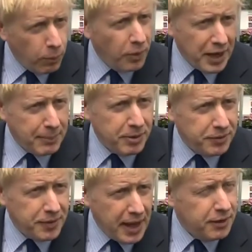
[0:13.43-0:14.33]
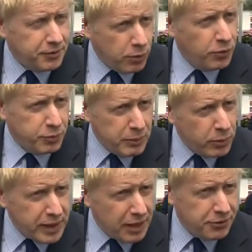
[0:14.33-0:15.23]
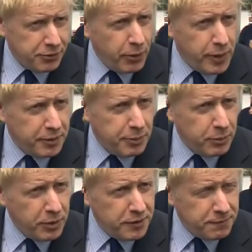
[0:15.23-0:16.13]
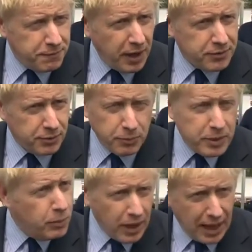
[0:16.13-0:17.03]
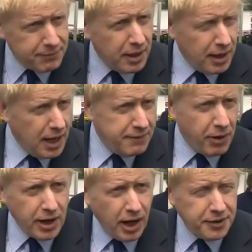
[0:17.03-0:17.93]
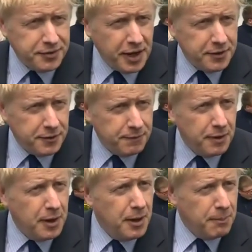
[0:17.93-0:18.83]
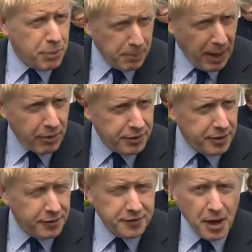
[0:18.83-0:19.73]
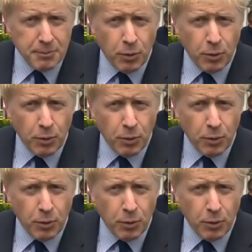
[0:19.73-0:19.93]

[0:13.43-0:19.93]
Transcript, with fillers: what happens then is, of course, we will get through it, but what is vital, and we will have a very high state of preparedness.